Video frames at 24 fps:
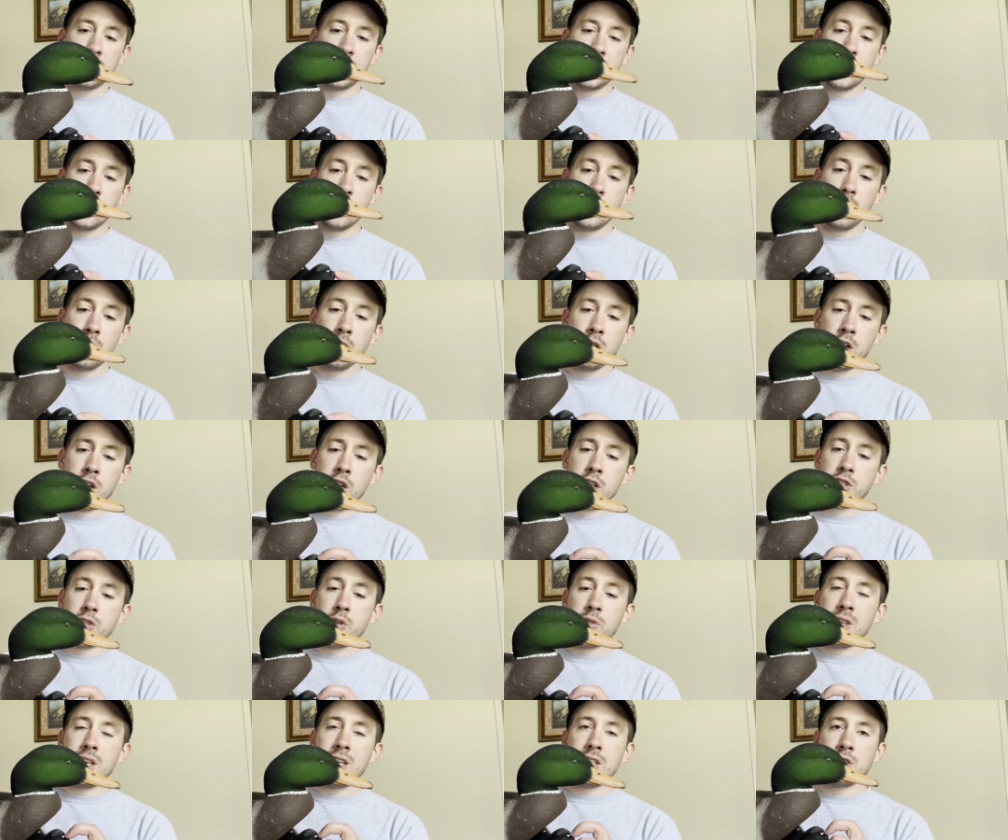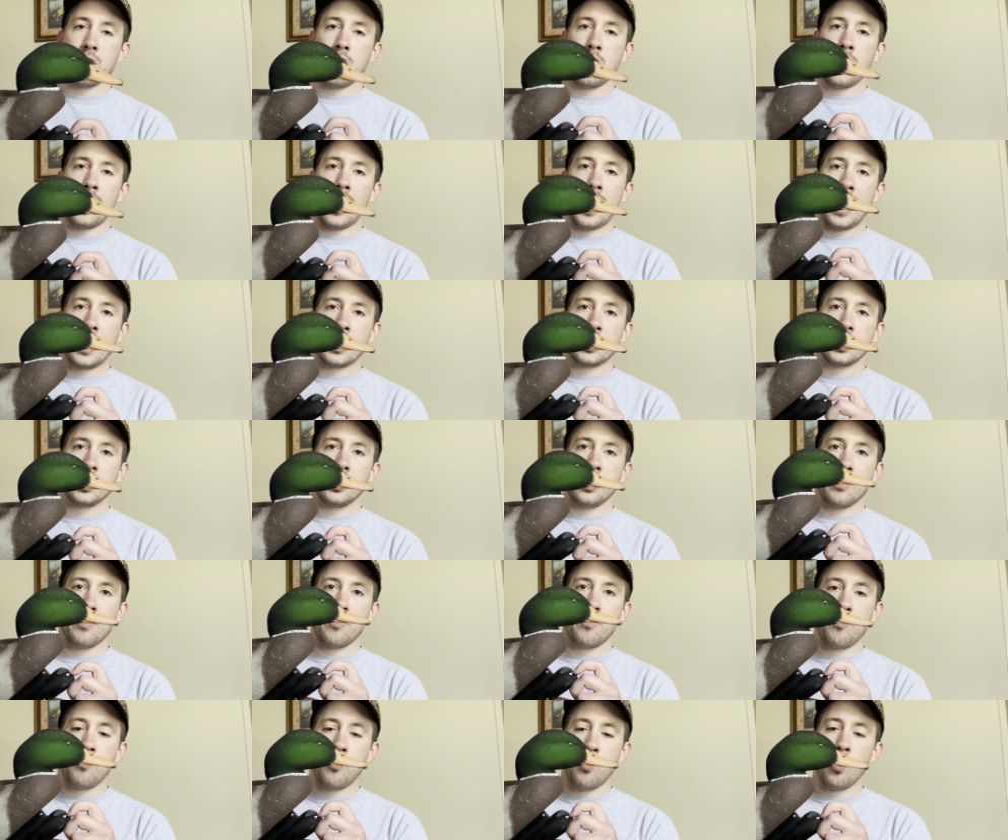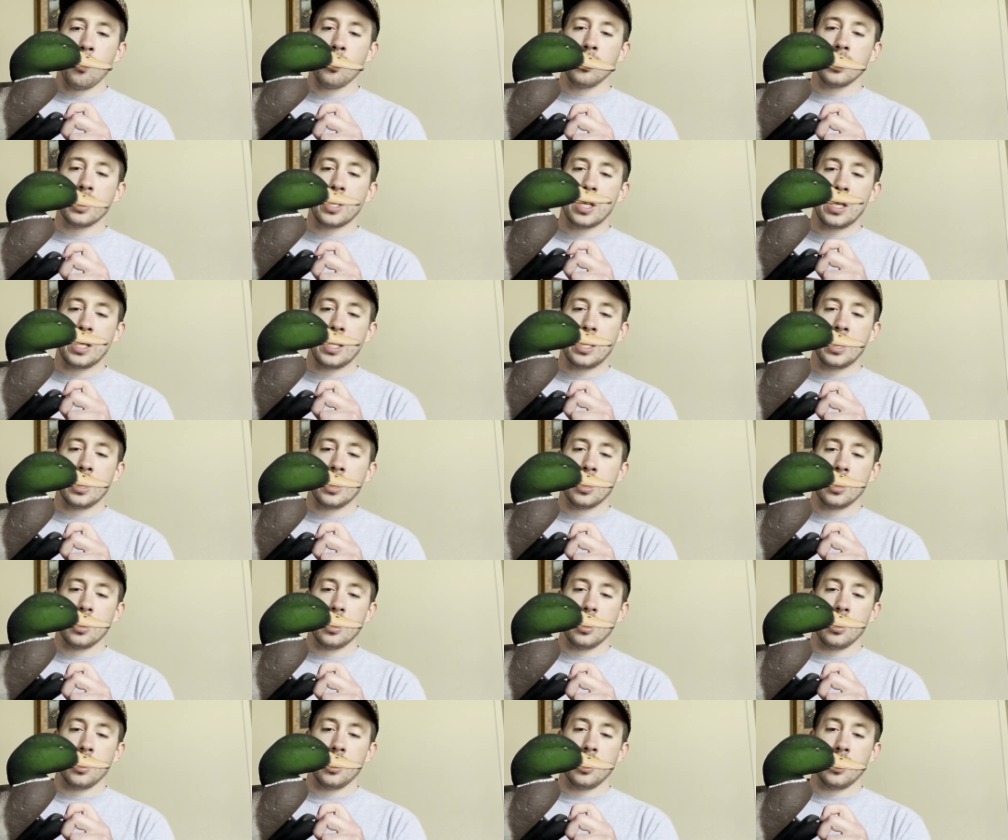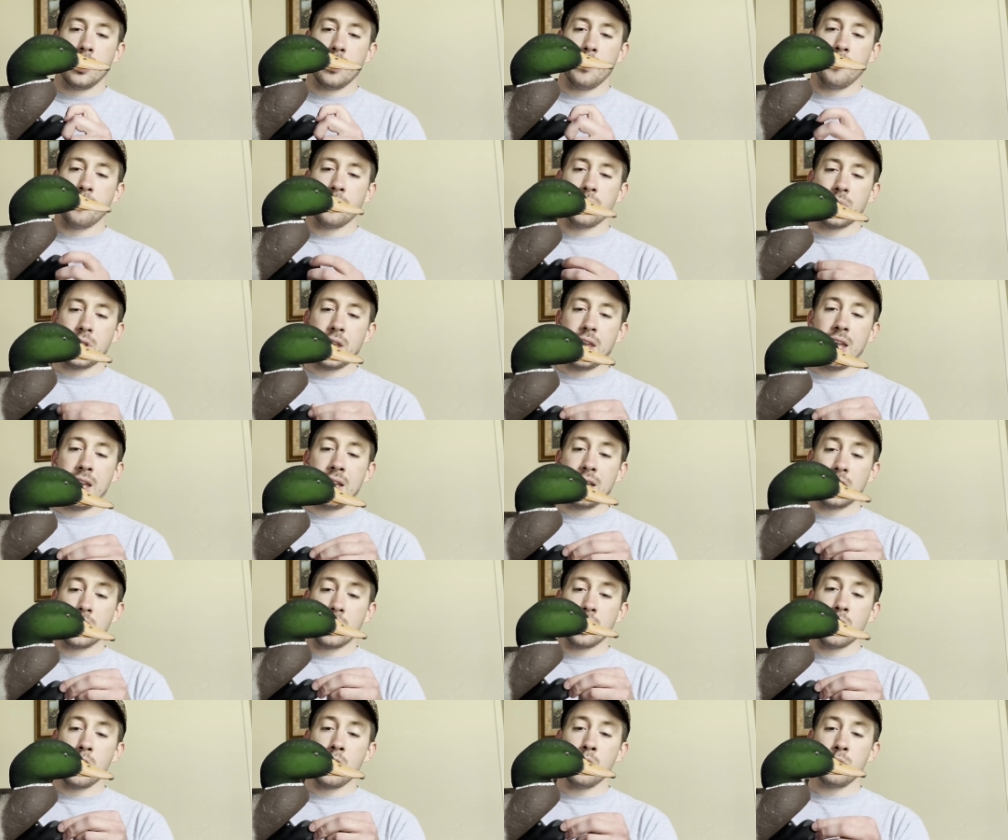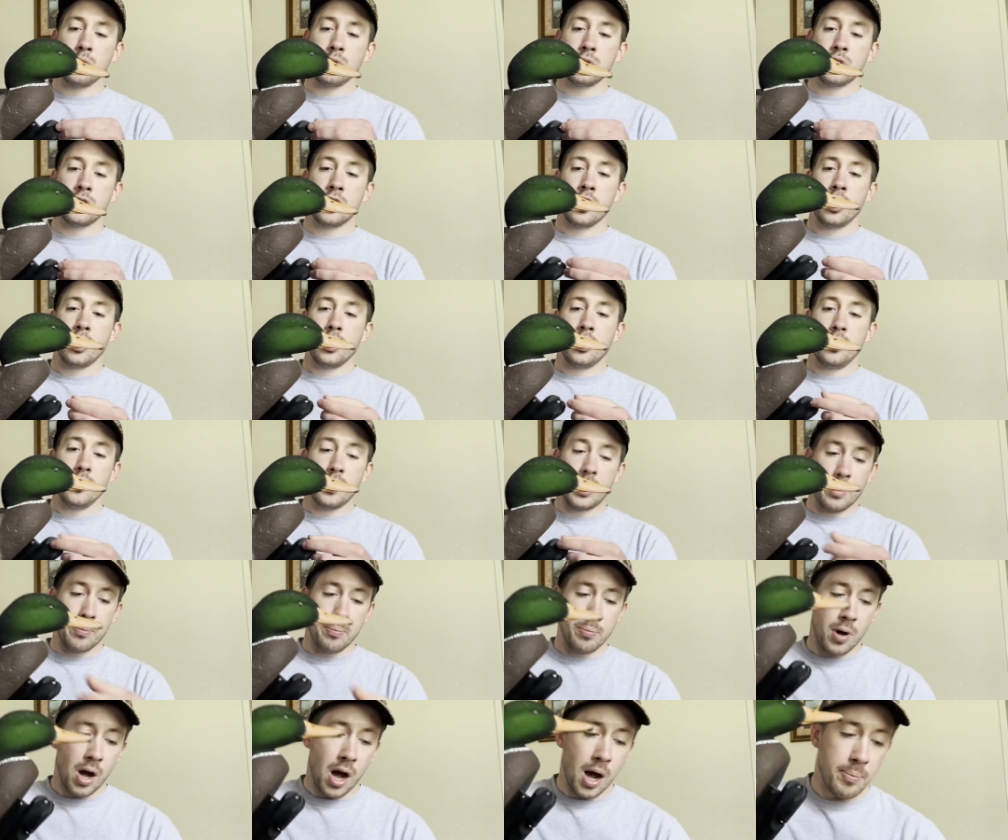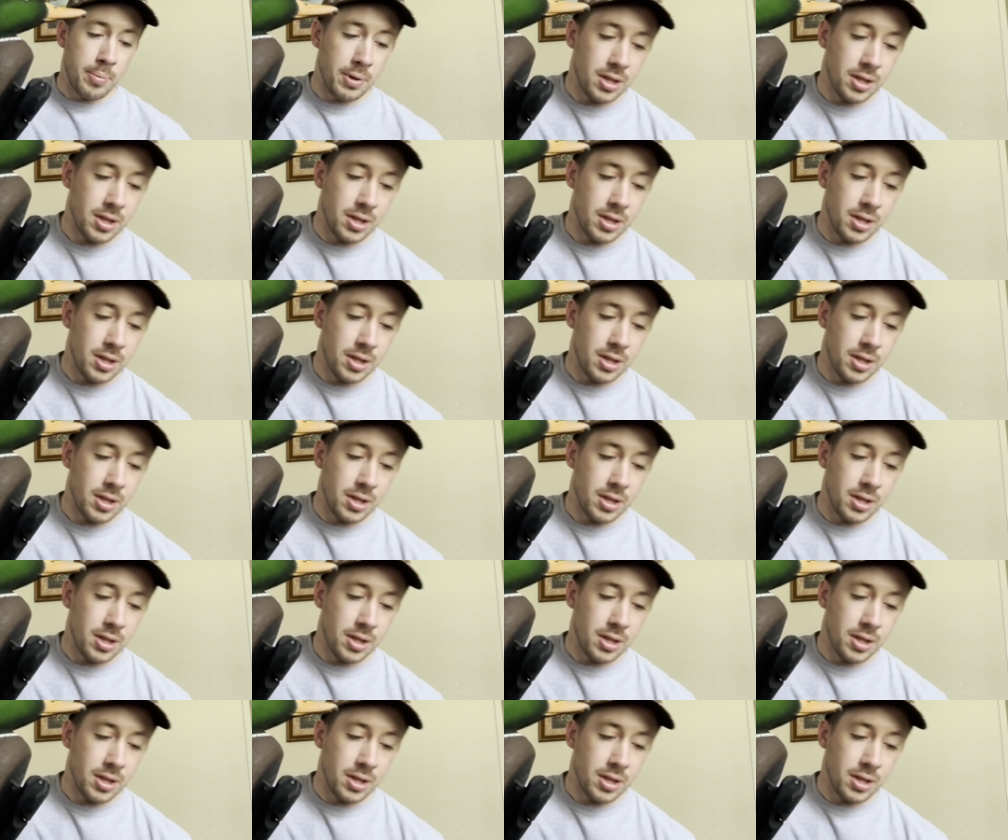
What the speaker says: here. So these aren't actually fully enclosed. You can pop a